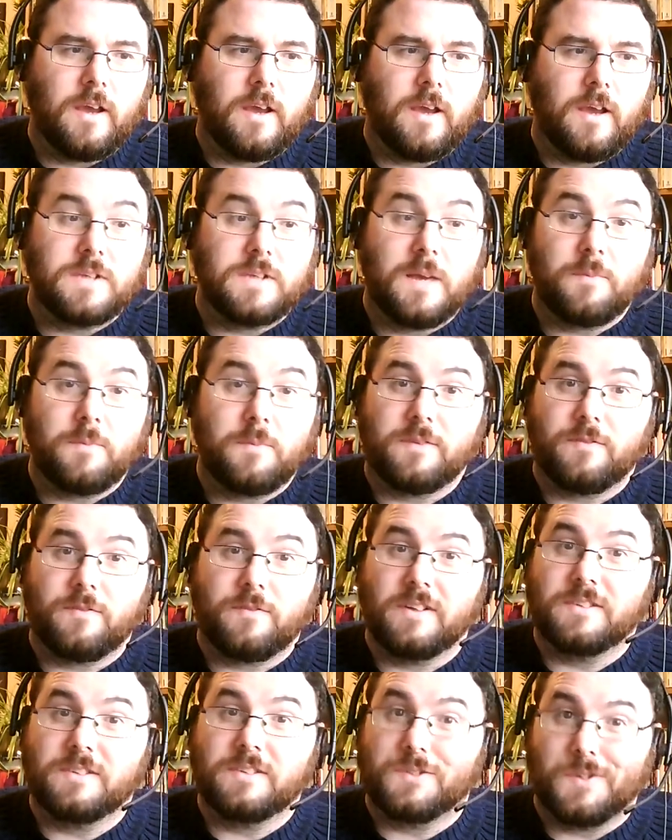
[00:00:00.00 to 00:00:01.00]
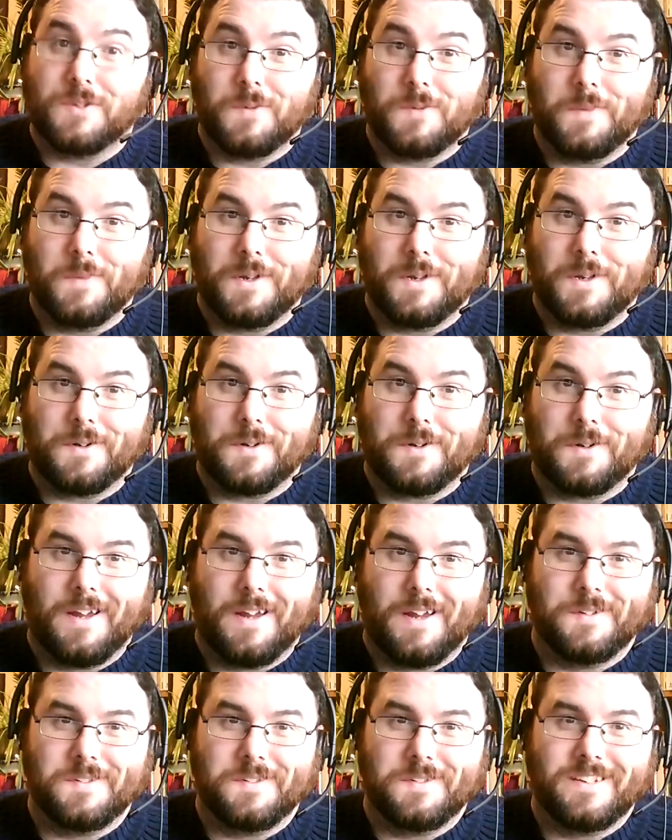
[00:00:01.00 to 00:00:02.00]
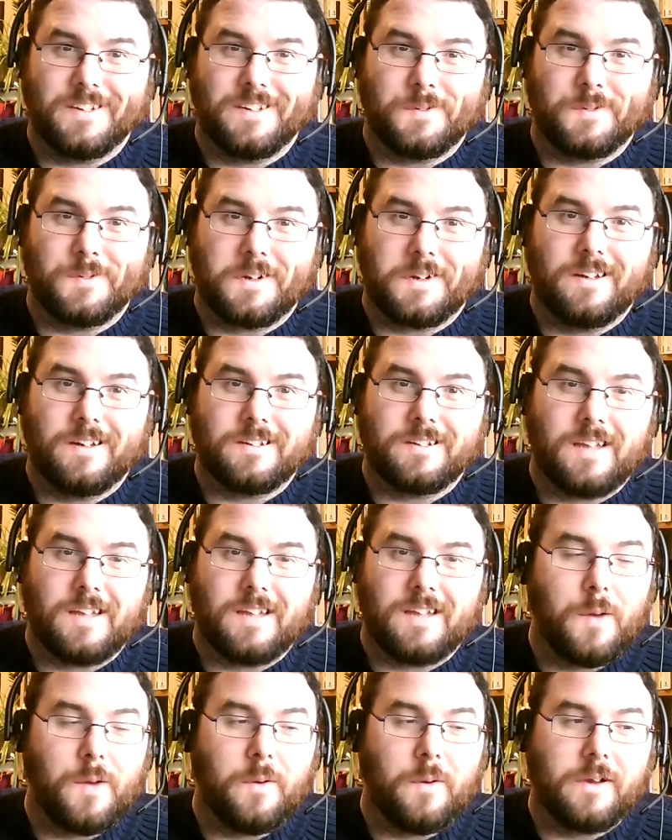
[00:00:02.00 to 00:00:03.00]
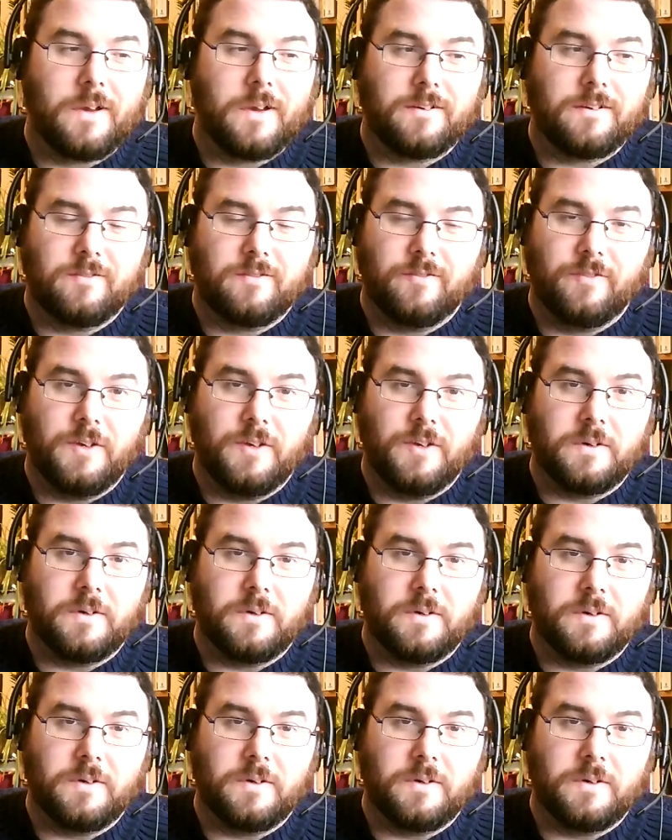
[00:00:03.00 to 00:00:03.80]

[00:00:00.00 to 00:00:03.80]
I was able to find some middle ground in regards to how I could view it.